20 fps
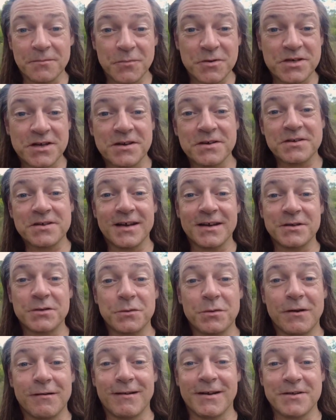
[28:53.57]
it
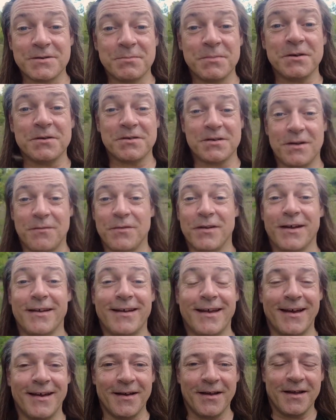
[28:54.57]
sexual harassment and stuff like
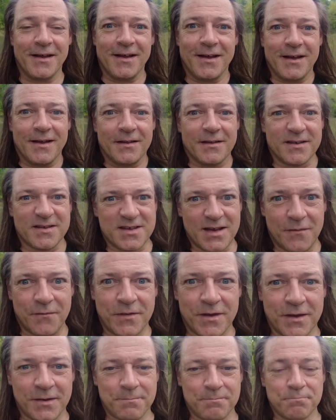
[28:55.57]
that? The stuff
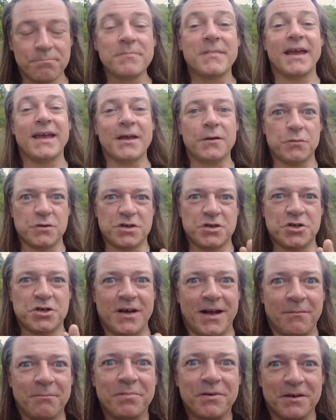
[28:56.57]
that he was
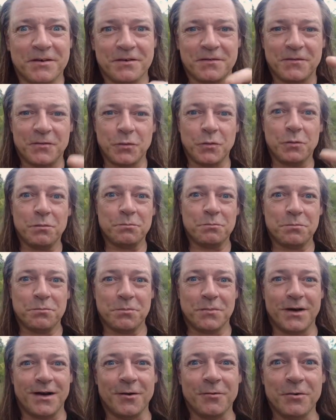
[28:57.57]
championed for
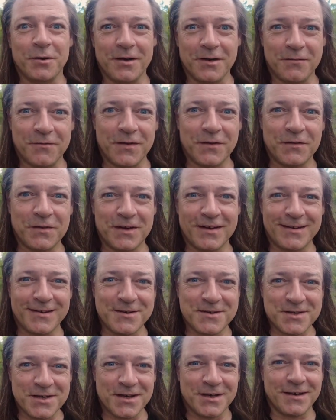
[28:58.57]
only 15
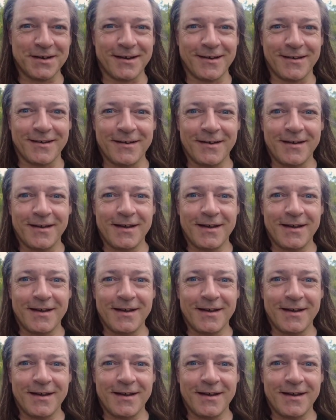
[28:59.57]
years earlier,